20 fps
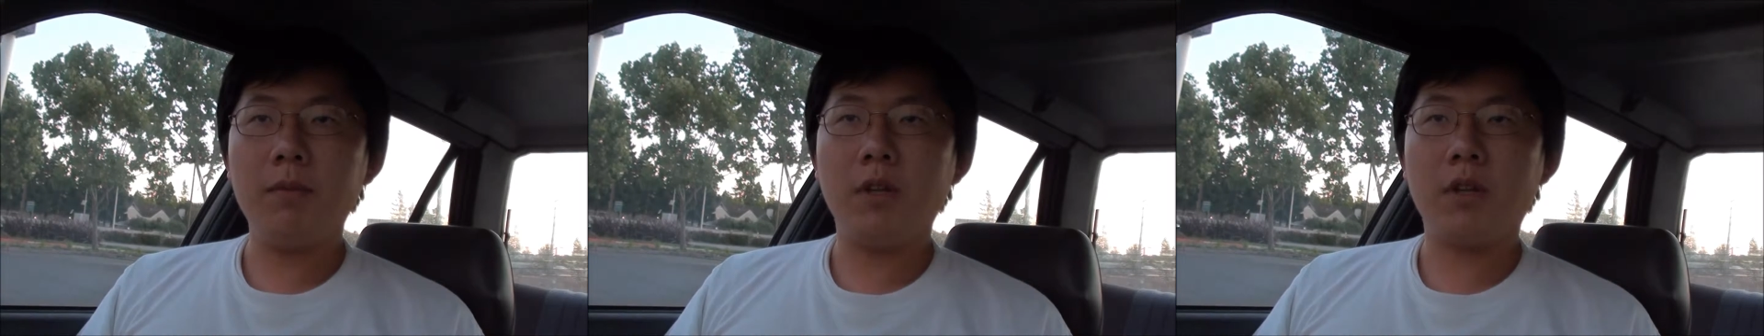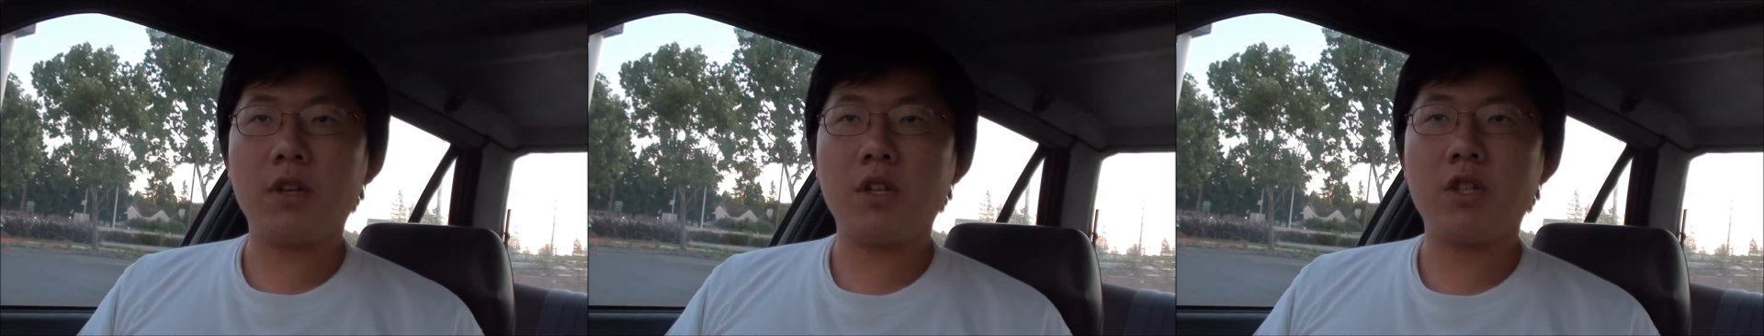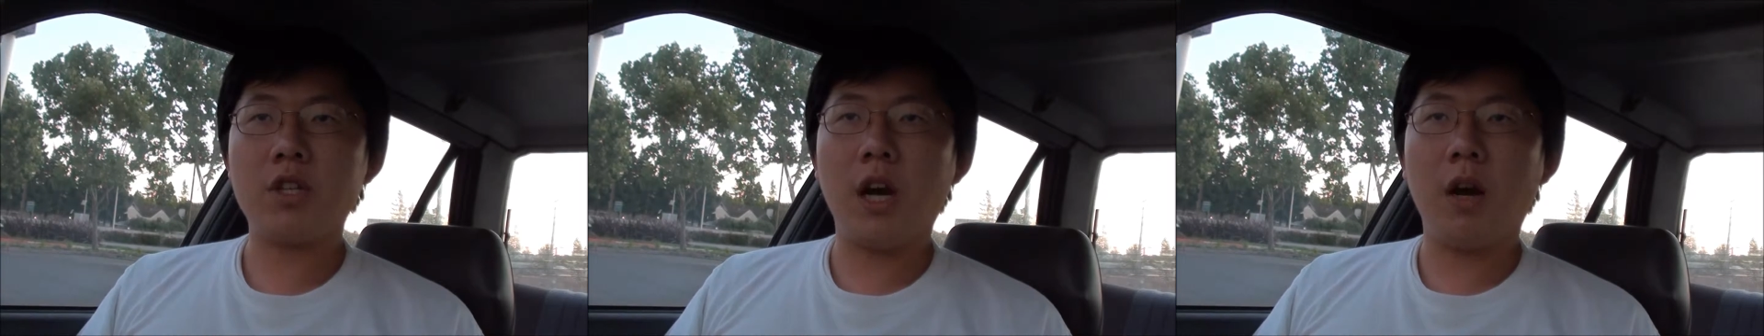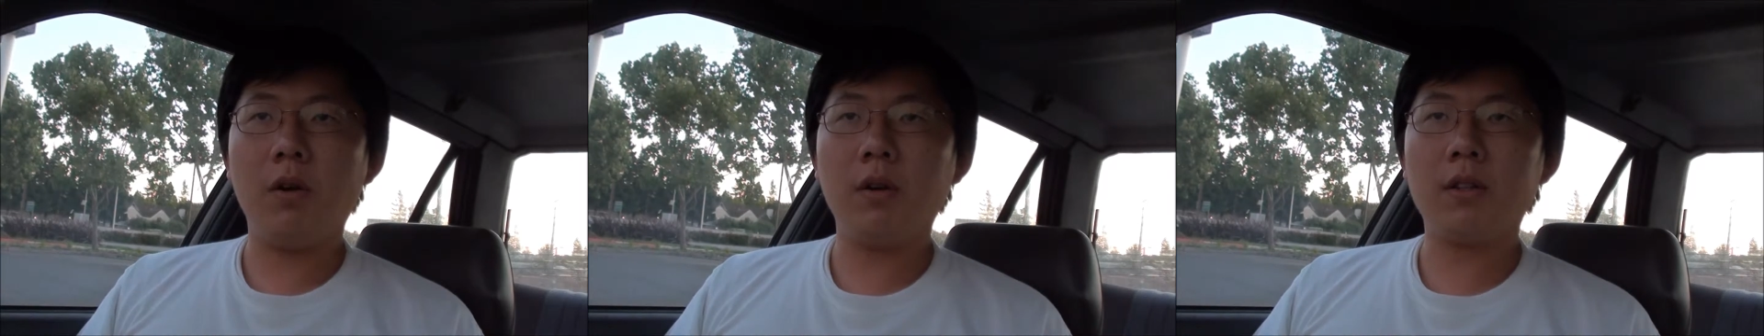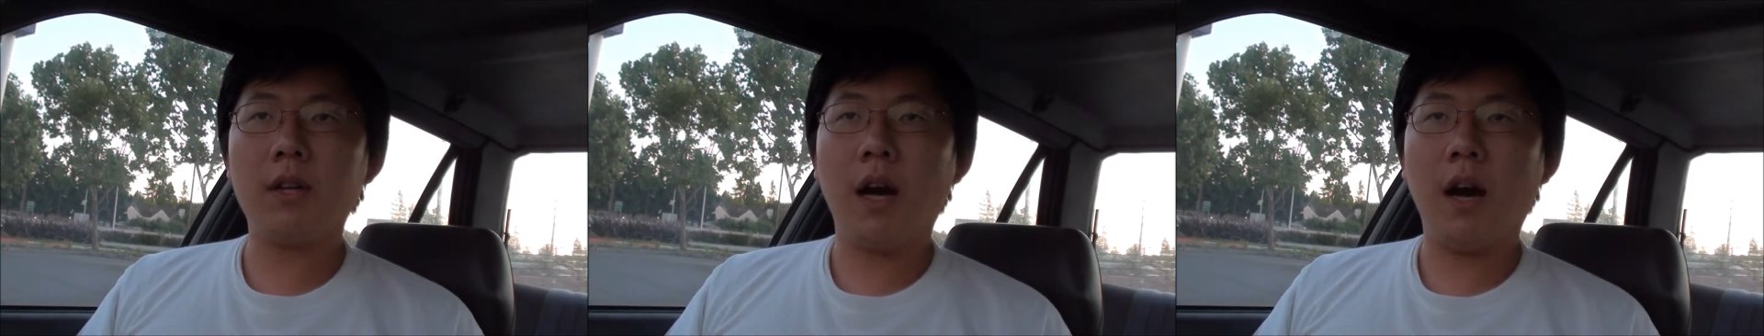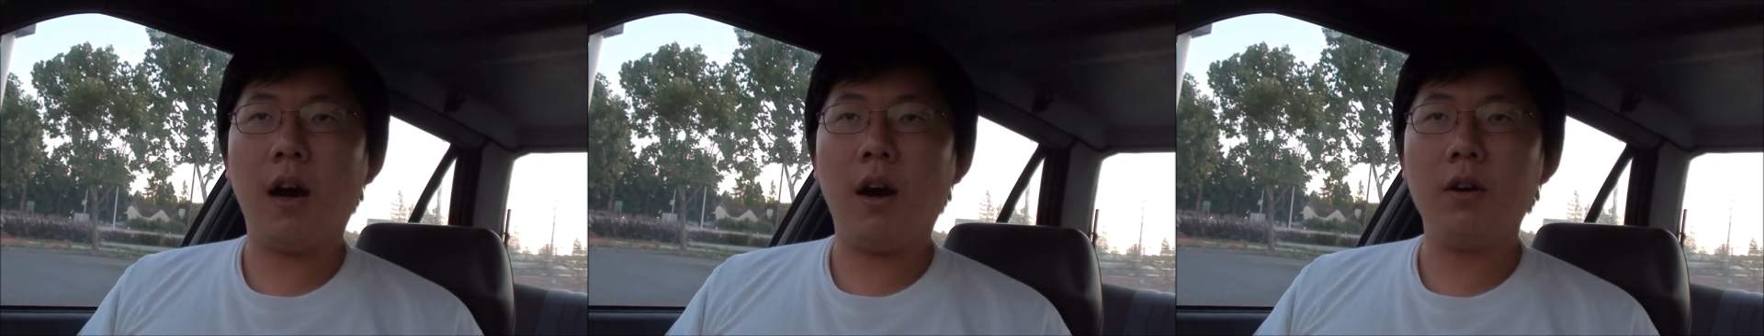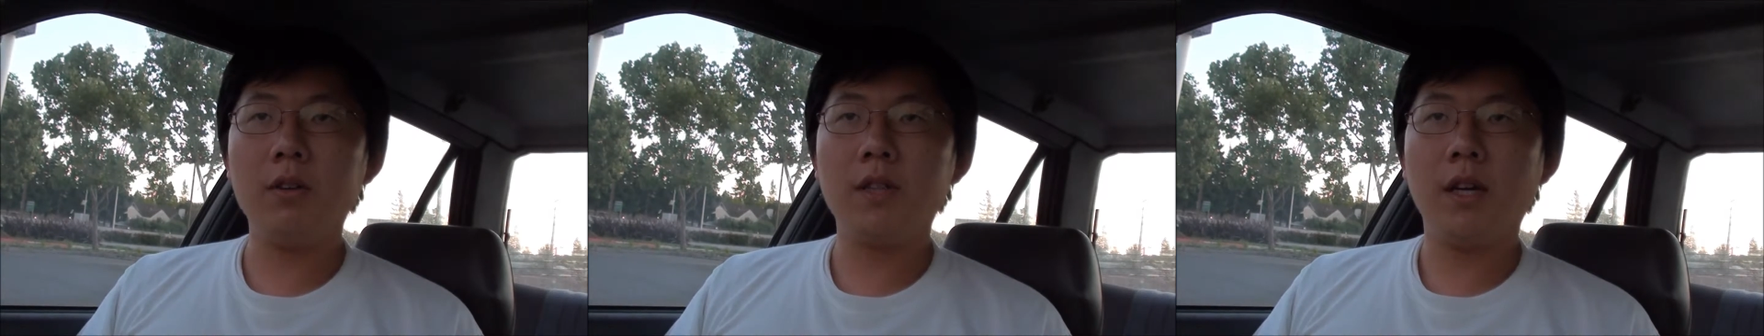to the show
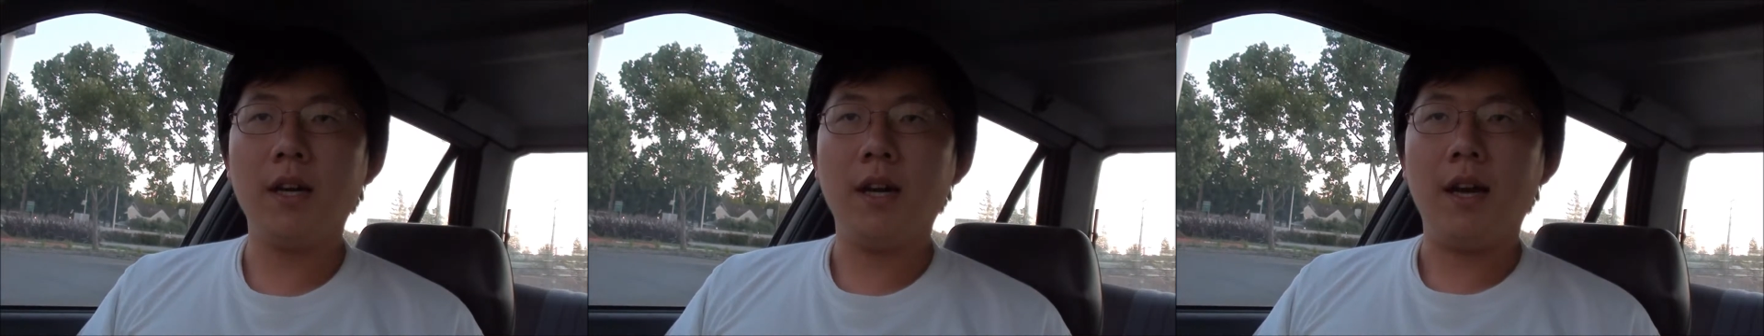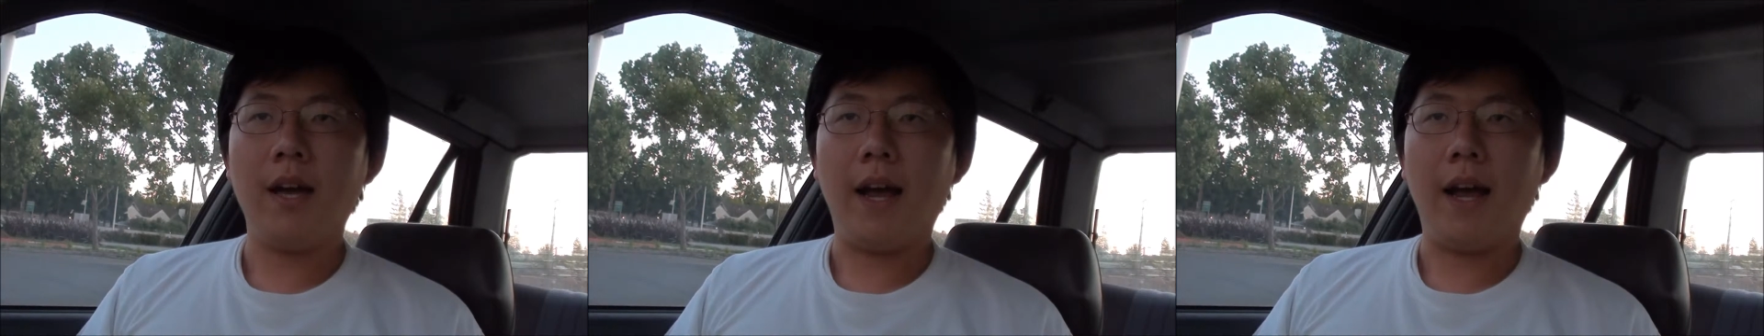called